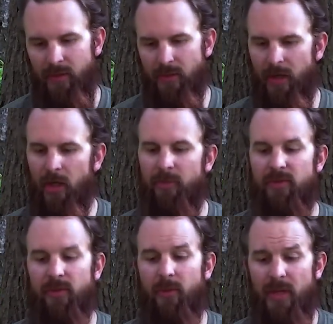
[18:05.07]
Your help
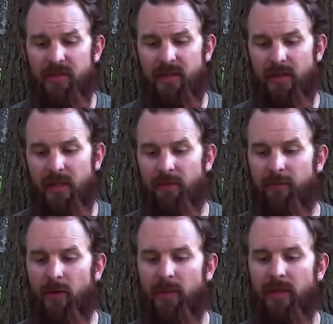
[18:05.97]
is requested in
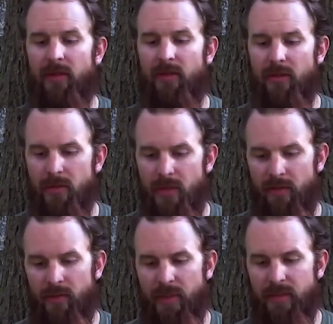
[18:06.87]
forming the new
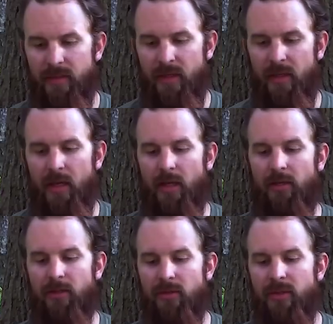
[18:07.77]
government,
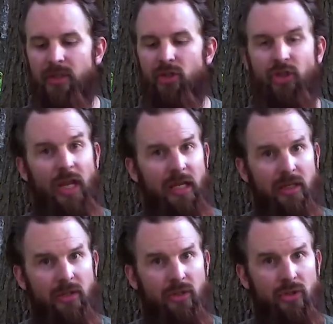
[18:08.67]
and you can
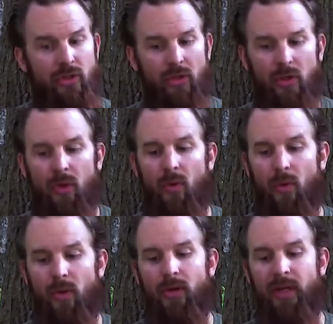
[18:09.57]
change
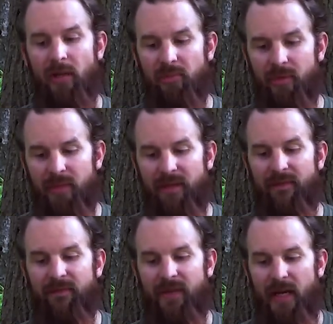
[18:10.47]
or implement
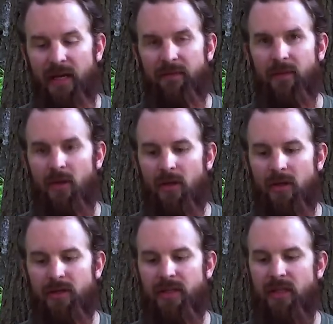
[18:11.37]
5
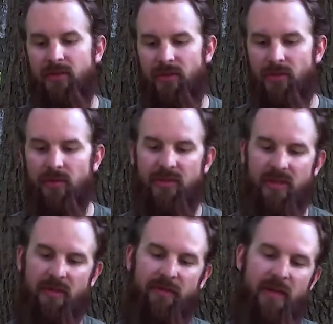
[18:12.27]
laws as you
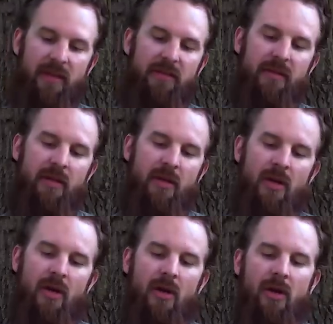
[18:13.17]
see fit.
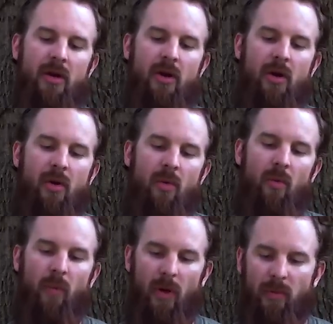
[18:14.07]

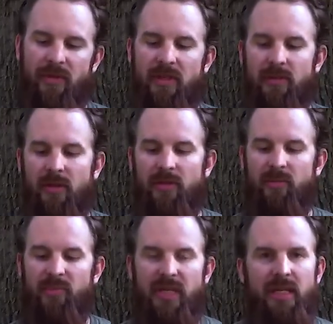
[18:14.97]
What would these
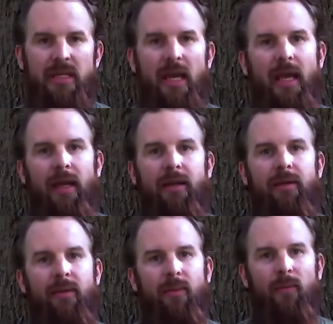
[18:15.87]
laws be
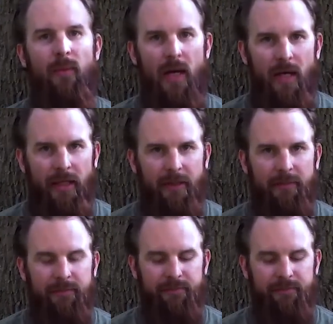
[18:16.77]
and why?